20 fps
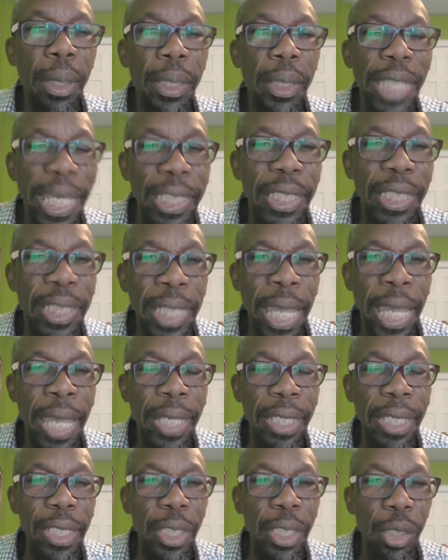
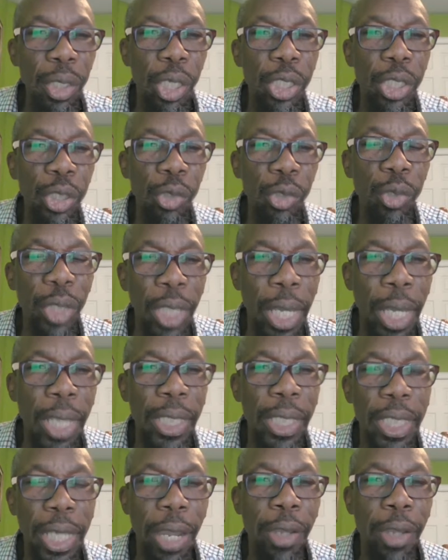textile industry in all
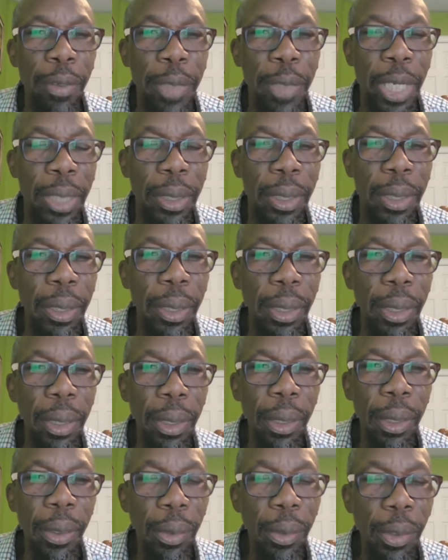the Caribbean
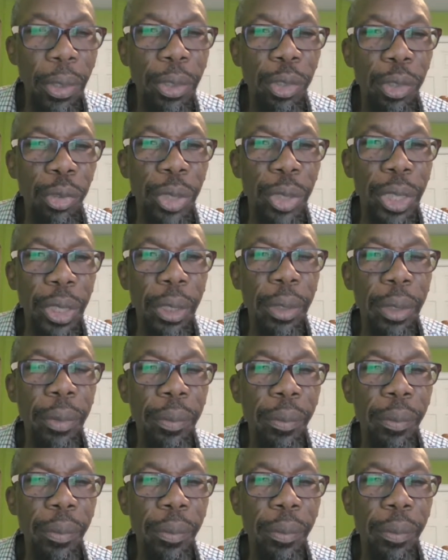countries.